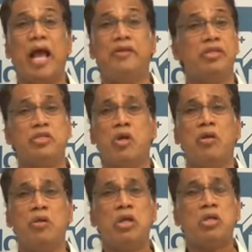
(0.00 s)
And it is
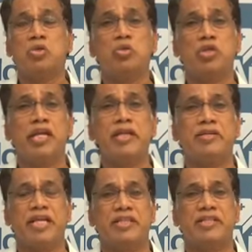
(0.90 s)
all through
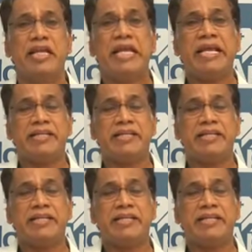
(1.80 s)
screening tests.